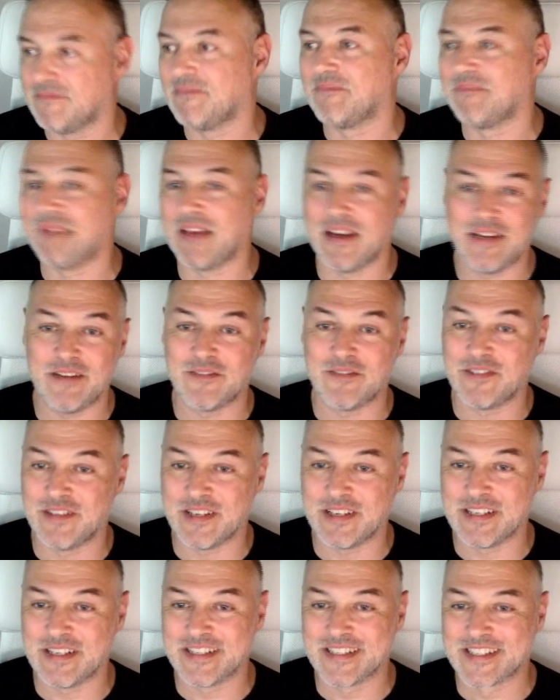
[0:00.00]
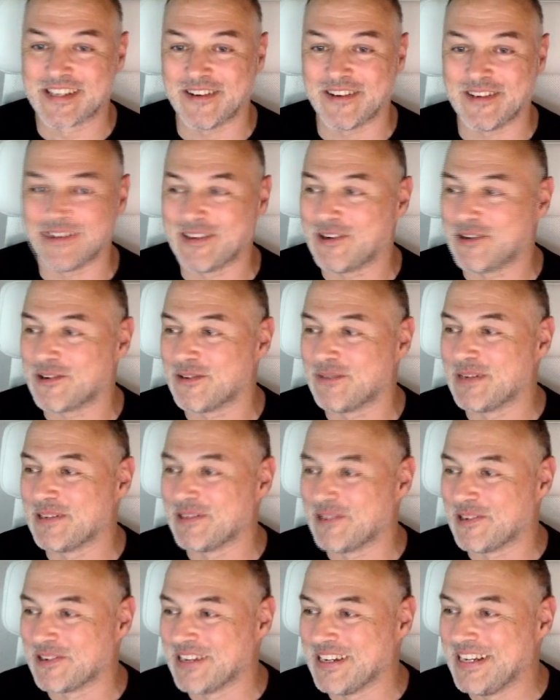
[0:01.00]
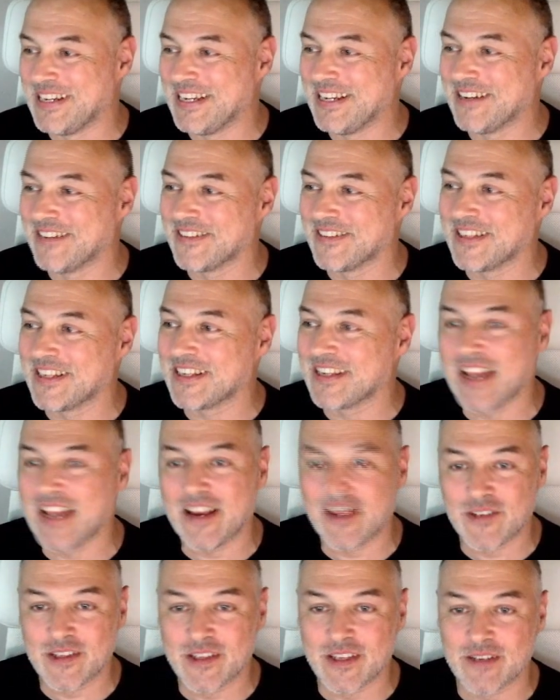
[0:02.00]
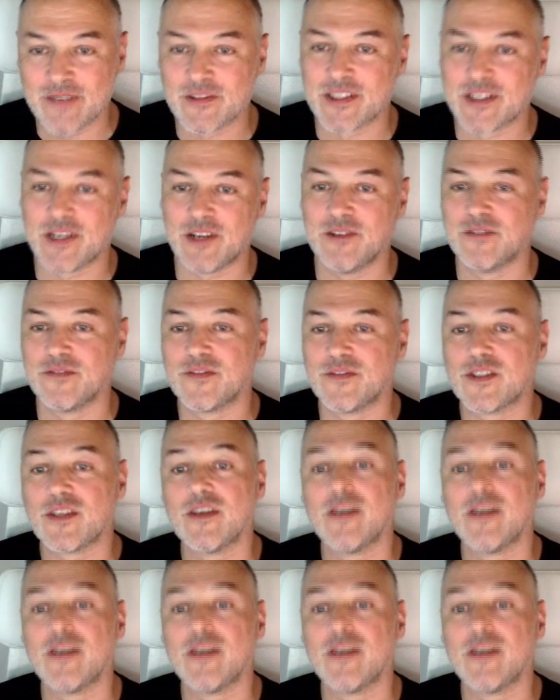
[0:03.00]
and everything is going horribly wrong here, and then everything resolves.